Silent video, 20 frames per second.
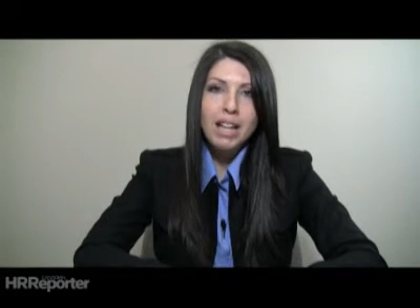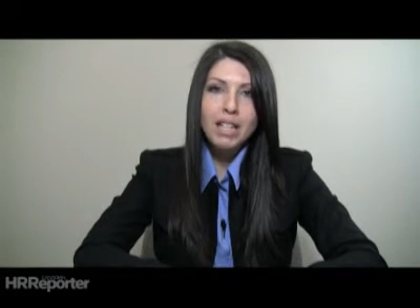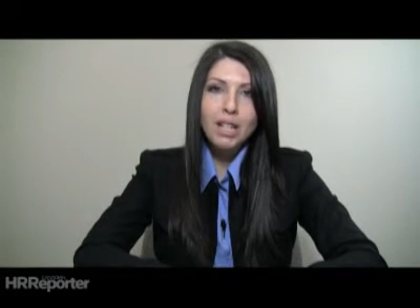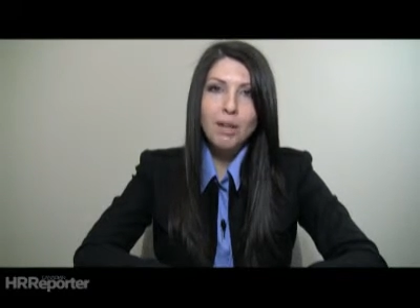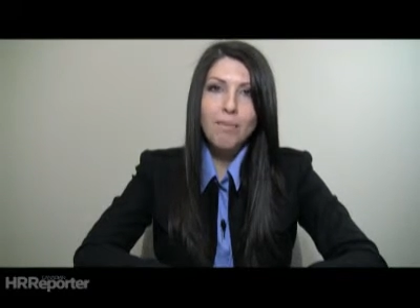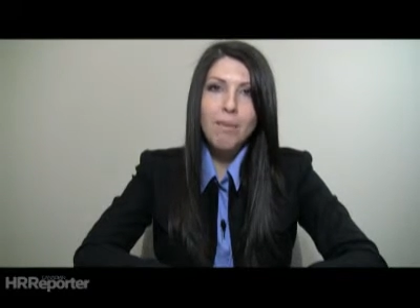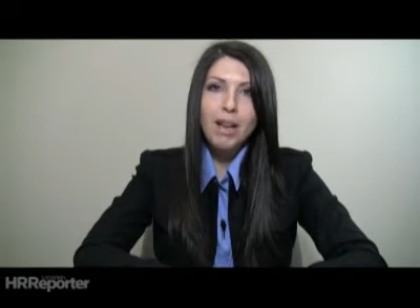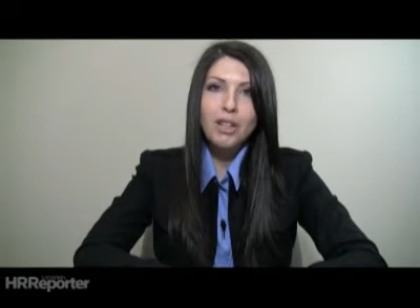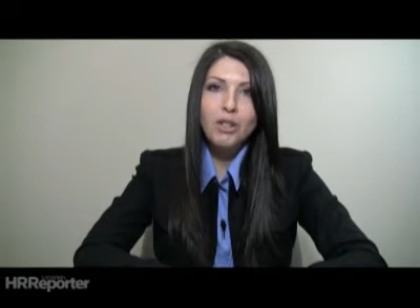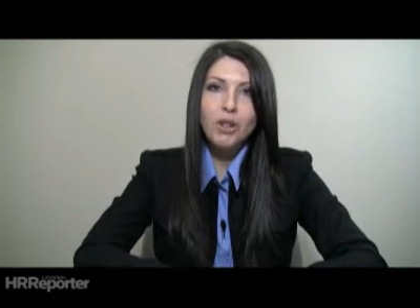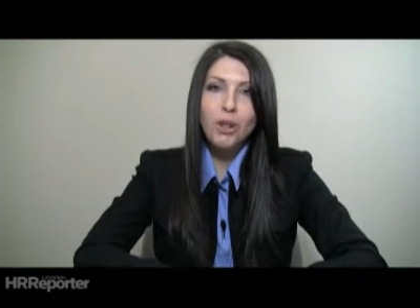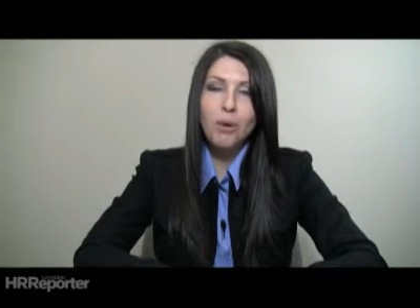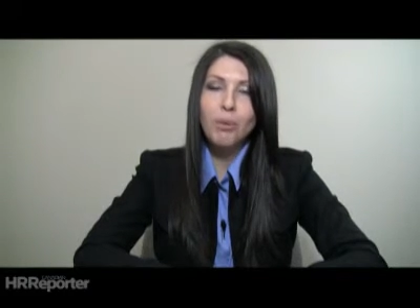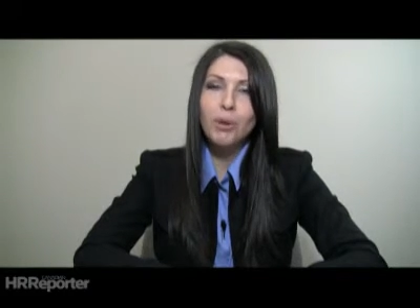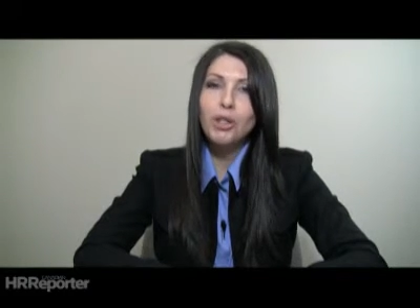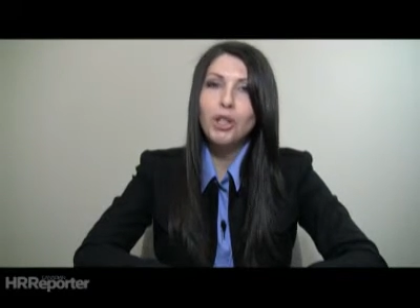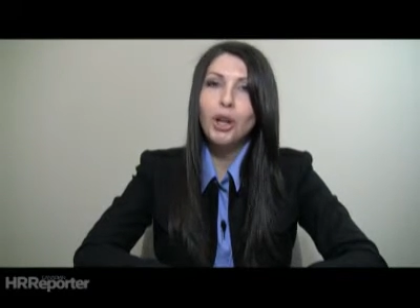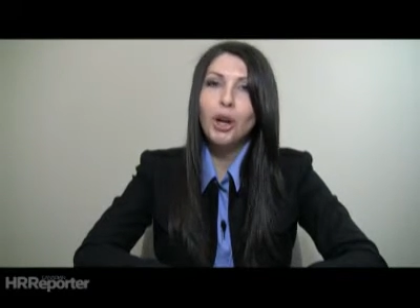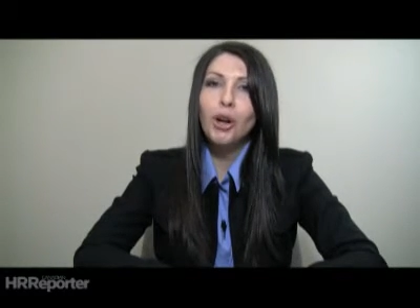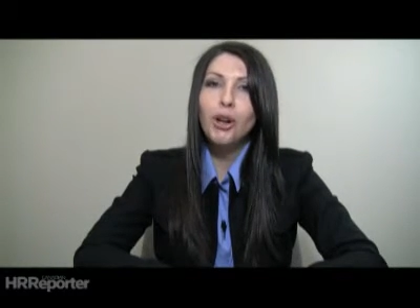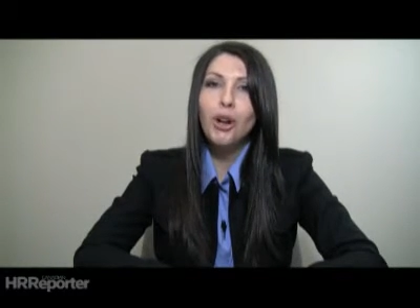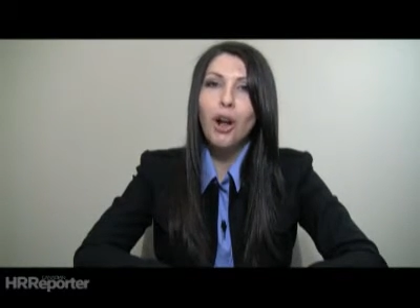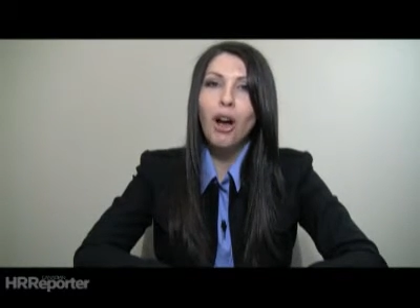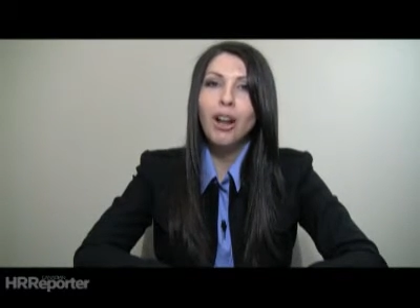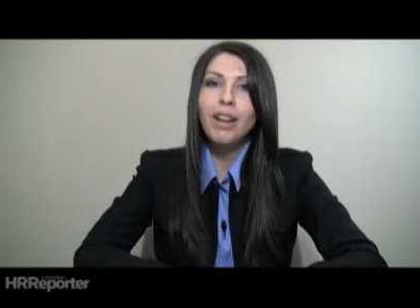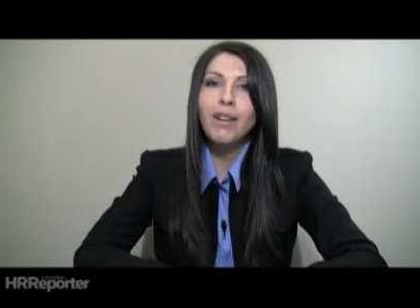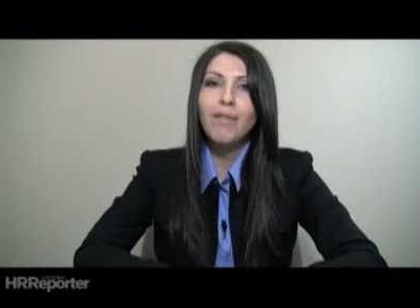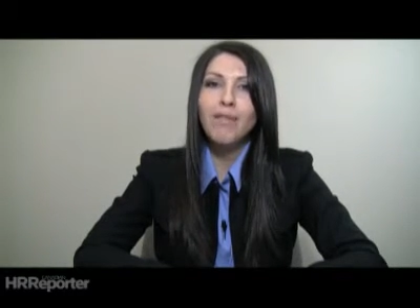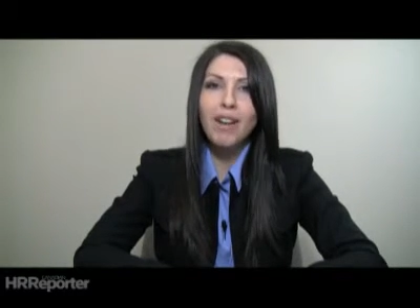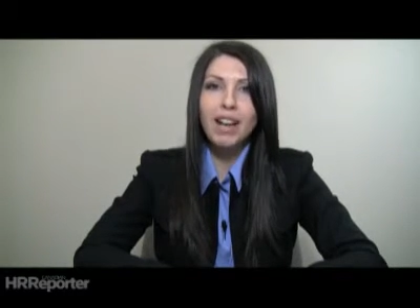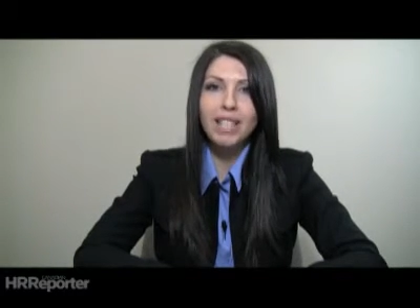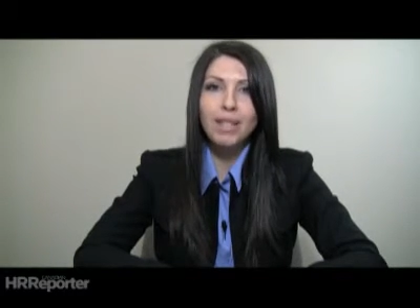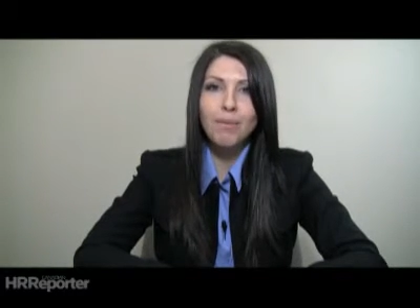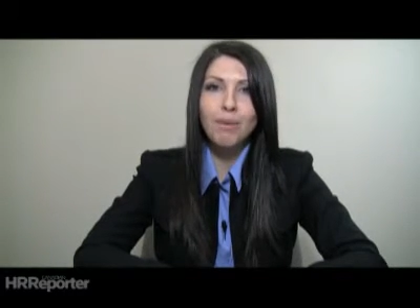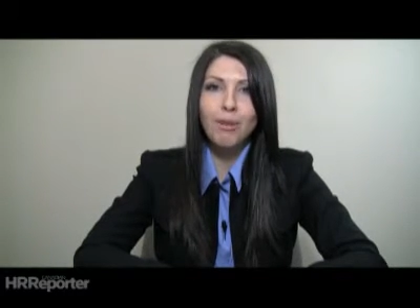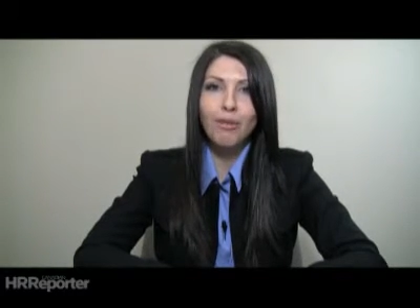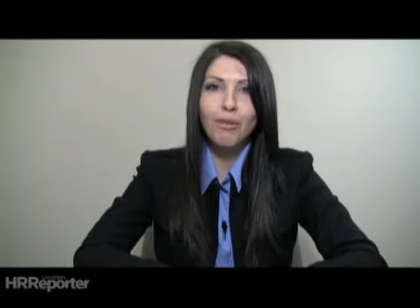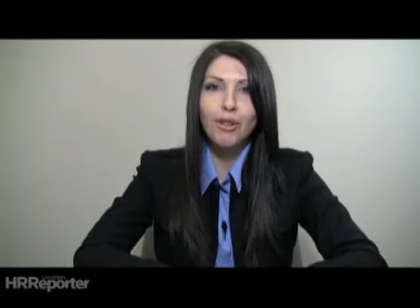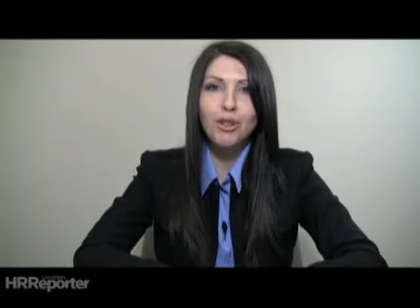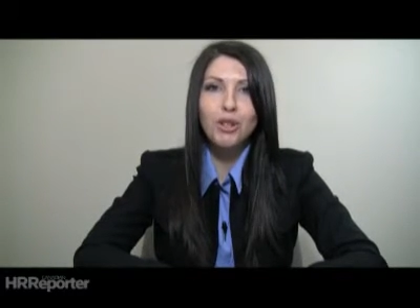to measure the return on
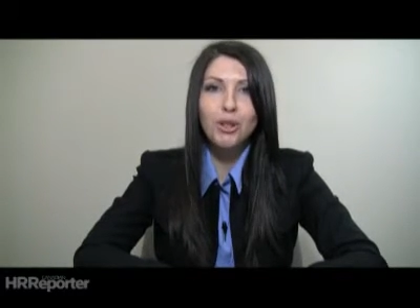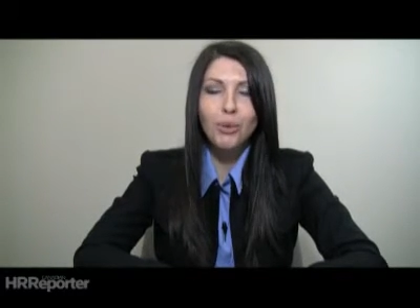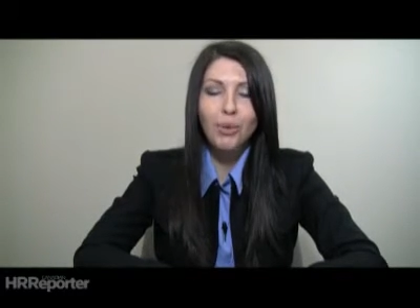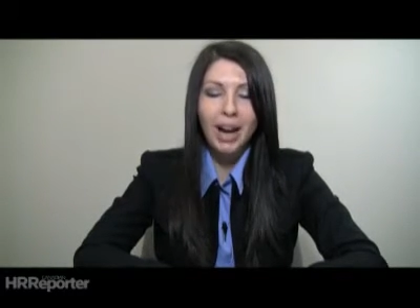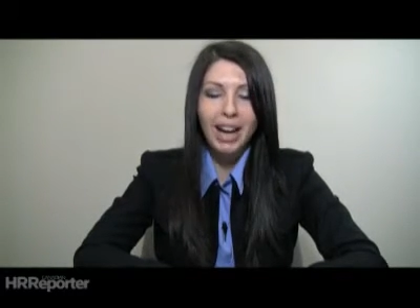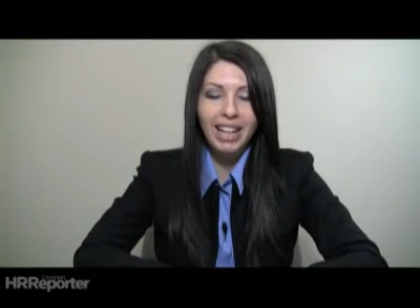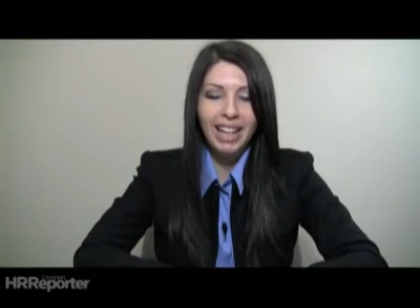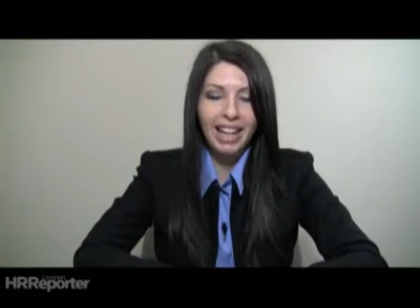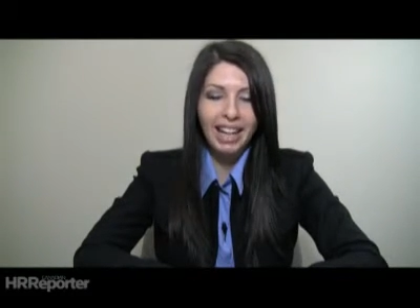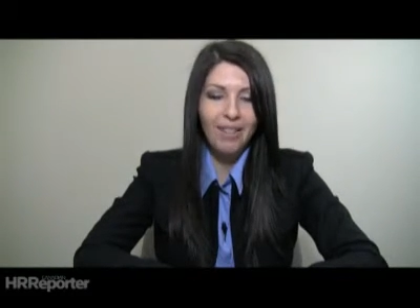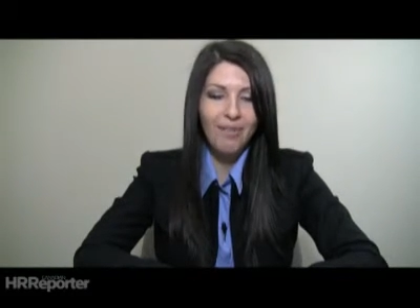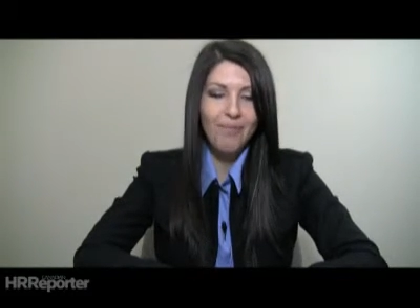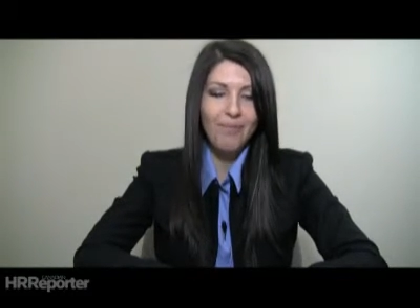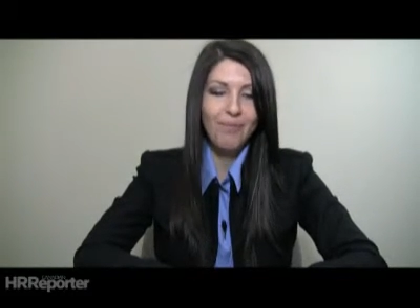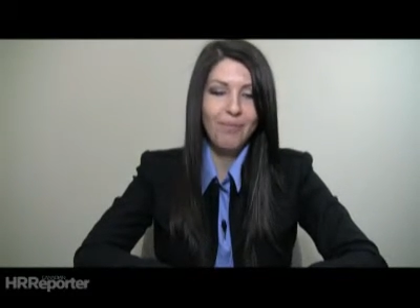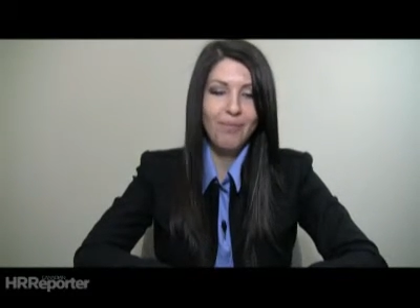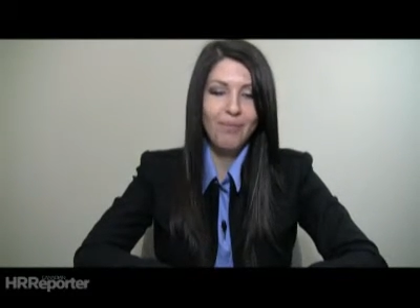investment for training.